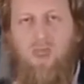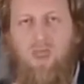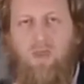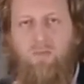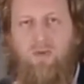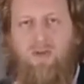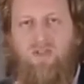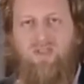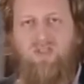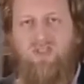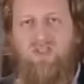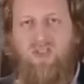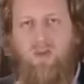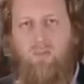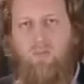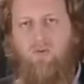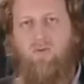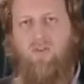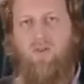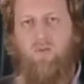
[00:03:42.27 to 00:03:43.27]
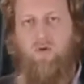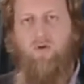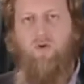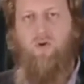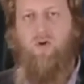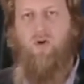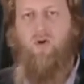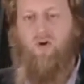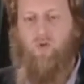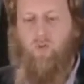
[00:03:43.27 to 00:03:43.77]
But some of them who
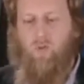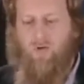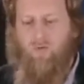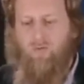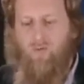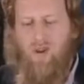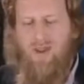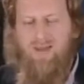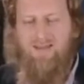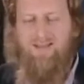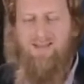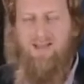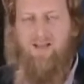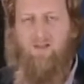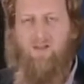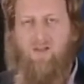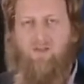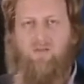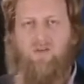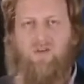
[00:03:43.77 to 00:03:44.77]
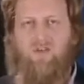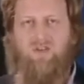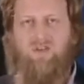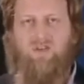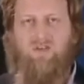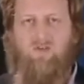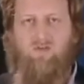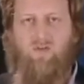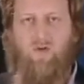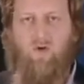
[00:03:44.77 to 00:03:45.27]
could would write down the
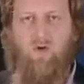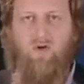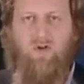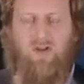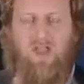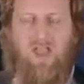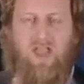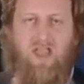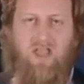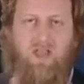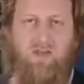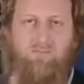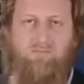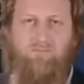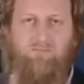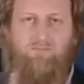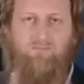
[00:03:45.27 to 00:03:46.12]
verses of the Qur'an